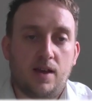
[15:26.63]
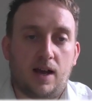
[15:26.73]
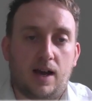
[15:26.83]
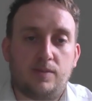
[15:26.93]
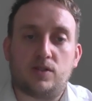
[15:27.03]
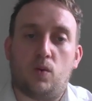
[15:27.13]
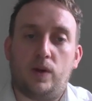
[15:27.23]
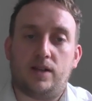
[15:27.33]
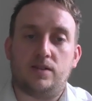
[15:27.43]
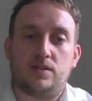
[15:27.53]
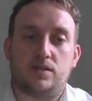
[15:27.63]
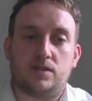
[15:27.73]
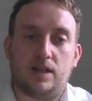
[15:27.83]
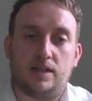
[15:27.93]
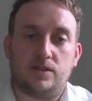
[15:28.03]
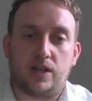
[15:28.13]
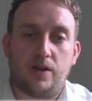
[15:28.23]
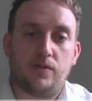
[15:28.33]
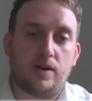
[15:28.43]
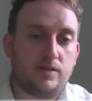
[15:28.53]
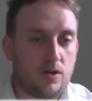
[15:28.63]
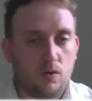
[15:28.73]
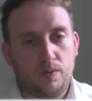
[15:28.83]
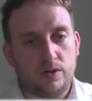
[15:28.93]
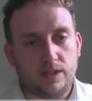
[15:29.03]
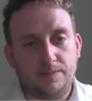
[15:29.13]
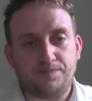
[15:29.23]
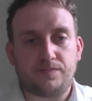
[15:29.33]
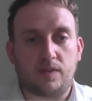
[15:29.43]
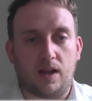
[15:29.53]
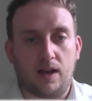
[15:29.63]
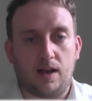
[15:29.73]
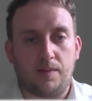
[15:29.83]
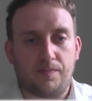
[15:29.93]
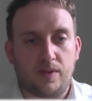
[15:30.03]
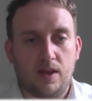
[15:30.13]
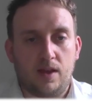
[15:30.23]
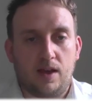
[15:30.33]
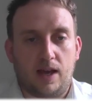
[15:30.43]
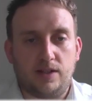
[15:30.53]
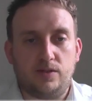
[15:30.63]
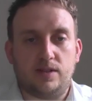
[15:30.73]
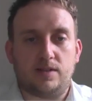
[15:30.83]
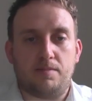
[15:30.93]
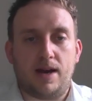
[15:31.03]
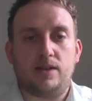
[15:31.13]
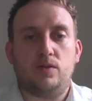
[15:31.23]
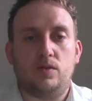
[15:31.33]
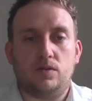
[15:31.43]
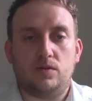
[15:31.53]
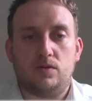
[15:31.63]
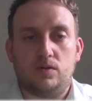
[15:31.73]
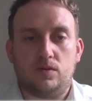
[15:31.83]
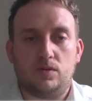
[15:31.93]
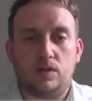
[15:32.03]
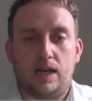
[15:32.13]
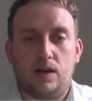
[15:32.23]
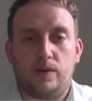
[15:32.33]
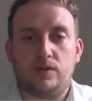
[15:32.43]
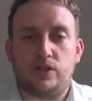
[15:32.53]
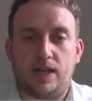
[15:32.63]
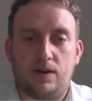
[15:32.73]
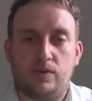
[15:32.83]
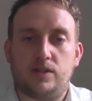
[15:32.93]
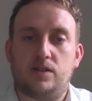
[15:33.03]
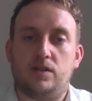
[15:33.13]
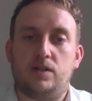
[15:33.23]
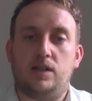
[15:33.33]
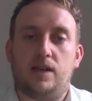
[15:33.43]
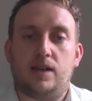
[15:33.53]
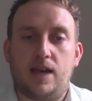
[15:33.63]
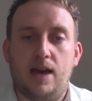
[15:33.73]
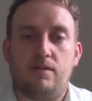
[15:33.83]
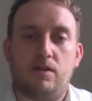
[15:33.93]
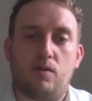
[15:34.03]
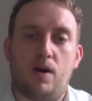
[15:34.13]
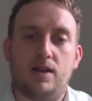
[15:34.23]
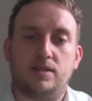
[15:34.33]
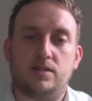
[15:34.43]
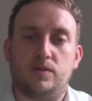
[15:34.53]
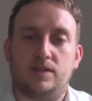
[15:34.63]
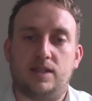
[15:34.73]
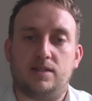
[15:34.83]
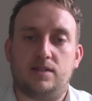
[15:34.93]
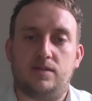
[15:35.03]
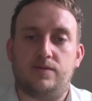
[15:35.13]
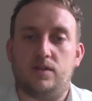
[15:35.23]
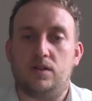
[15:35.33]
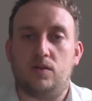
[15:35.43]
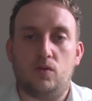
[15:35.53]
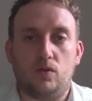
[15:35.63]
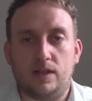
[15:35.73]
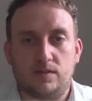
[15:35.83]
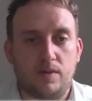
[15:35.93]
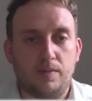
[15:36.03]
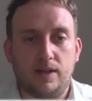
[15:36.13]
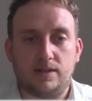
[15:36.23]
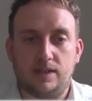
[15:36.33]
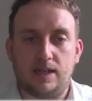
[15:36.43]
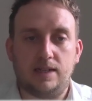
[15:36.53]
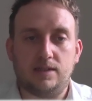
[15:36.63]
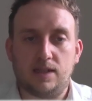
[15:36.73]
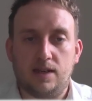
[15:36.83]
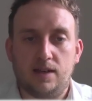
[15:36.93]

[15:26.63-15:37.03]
He's got weakness and tone throughout his whole body, and uses a manual wheelchair, which the carer requires to assist for all his mobility needs.